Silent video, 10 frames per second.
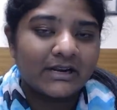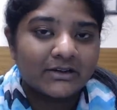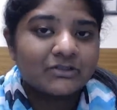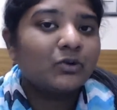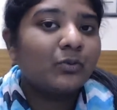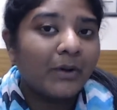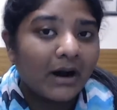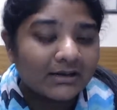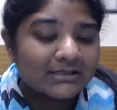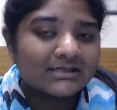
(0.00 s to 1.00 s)
are 2
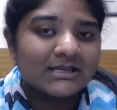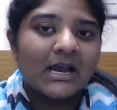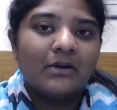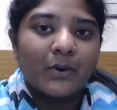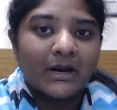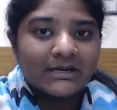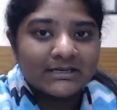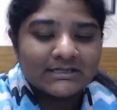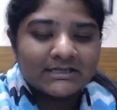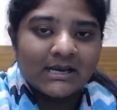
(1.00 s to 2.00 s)
parts. One
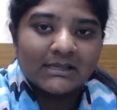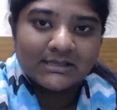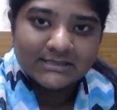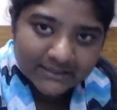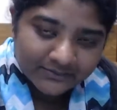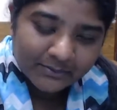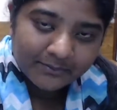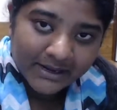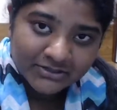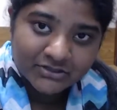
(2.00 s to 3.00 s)
is the
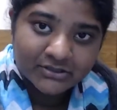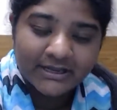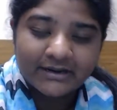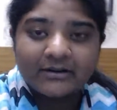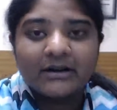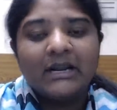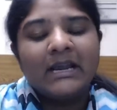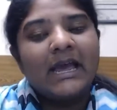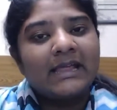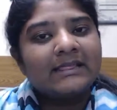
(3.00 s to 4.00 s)
self-compassion letter,
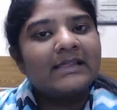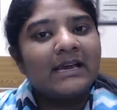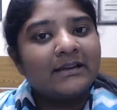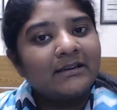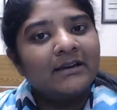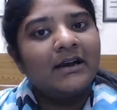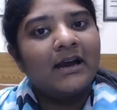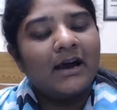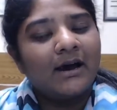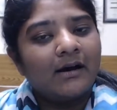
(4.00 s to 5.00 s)
and then
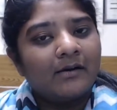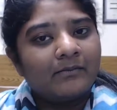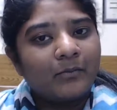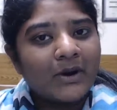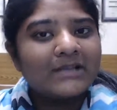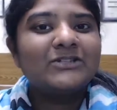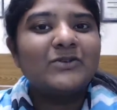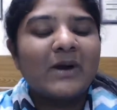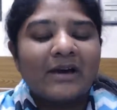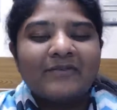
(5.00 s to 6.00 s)
once
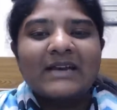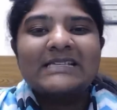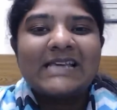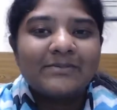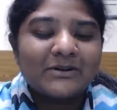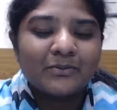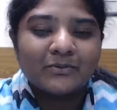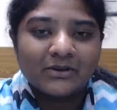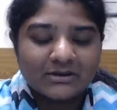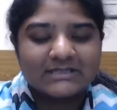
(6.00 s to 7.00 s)
you have accepted
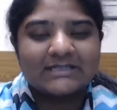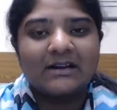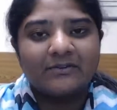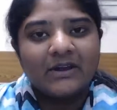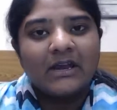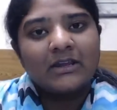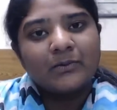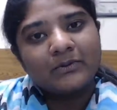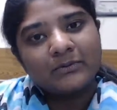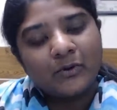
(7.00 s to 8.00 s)
yourself, you
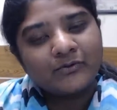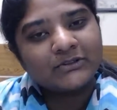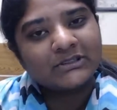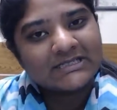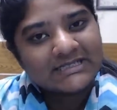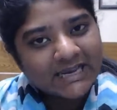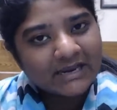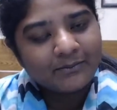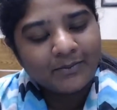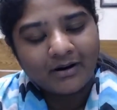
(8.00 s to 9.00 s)
will move to the
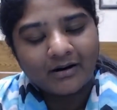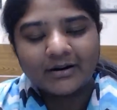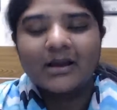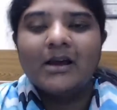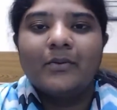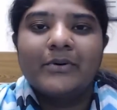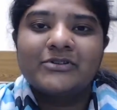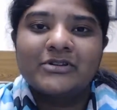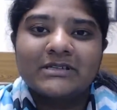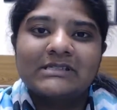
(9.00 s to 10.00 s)
second part,
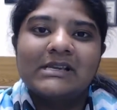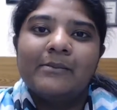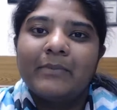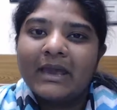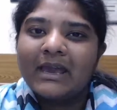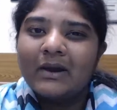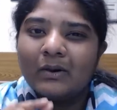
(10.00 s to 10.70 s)
which is making